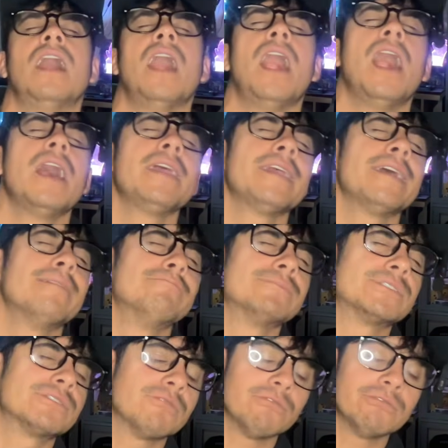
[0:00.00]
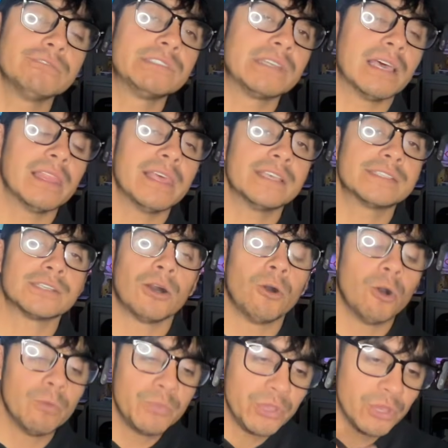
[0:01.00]
I am so jealous. I
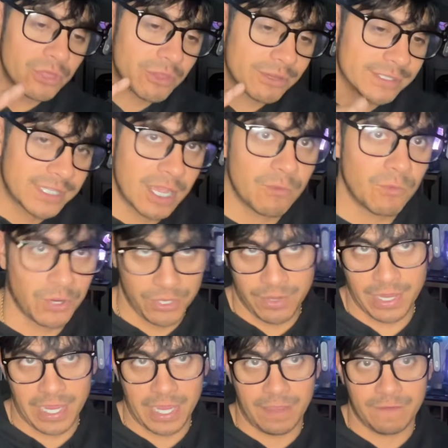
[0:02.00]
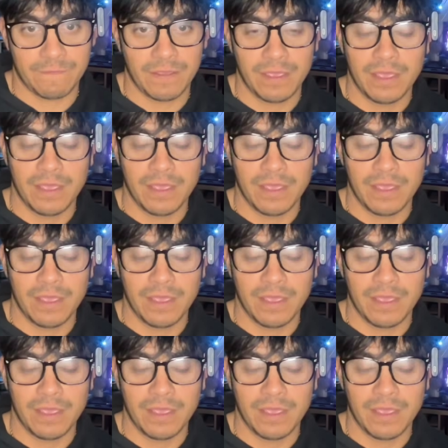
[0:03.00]
hope you understand what you have.